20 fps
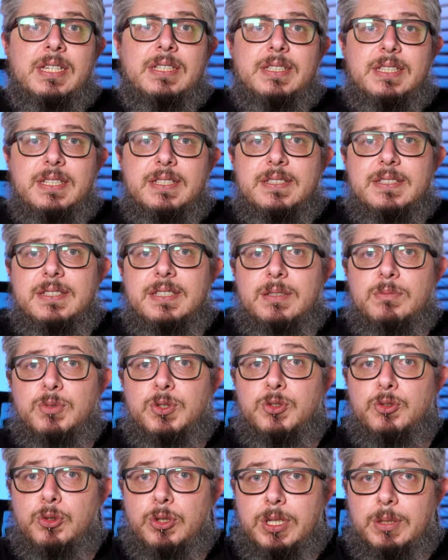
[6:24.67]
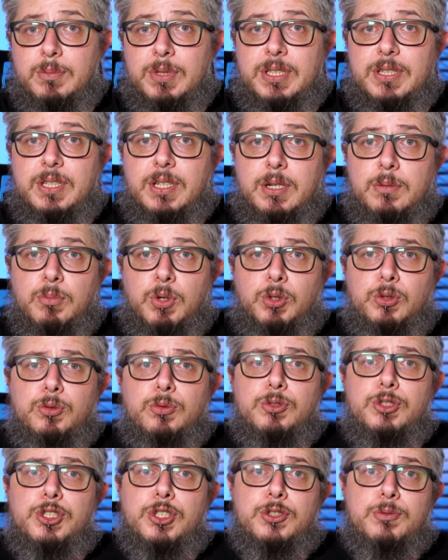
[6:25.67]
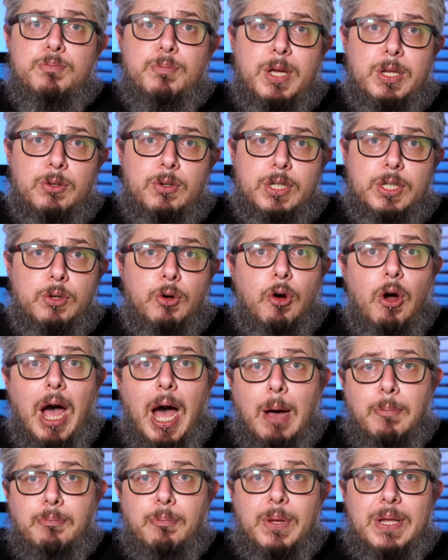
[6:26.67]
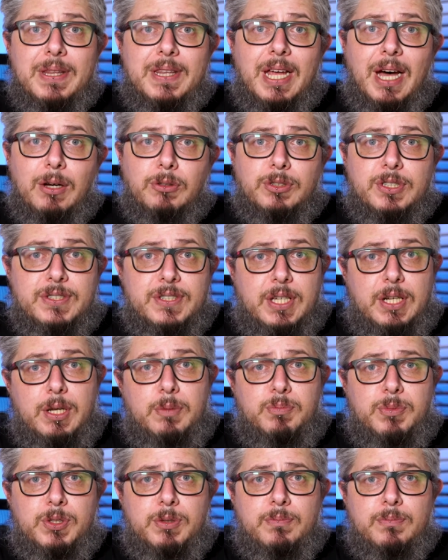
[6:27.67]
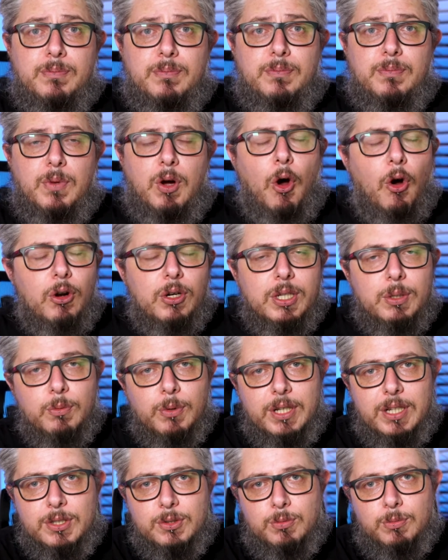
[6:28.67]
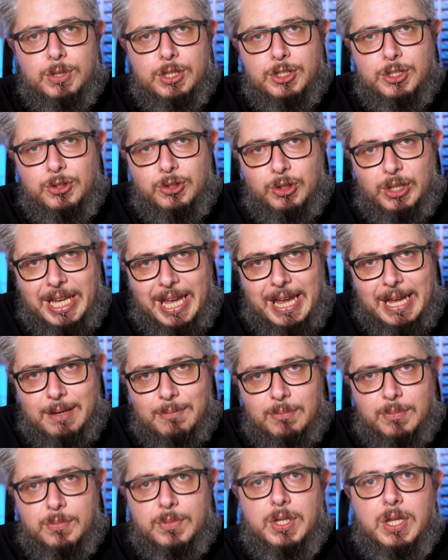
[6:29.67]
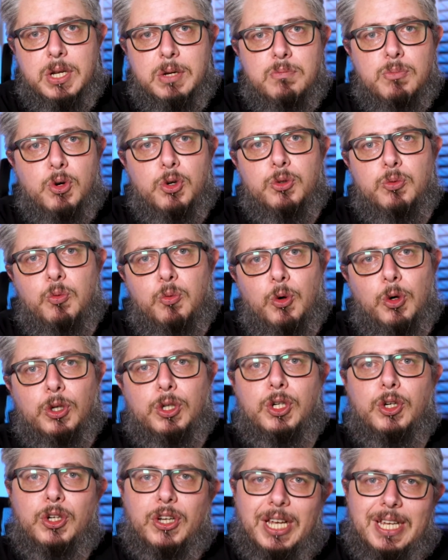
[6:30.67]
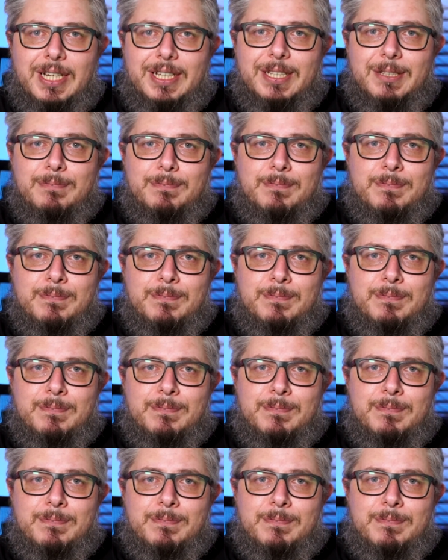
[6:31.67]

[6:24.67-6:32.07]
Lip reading: This seems to limit the remote to just manually go up and down the script. Only when I switch to Game, the remote works correctly.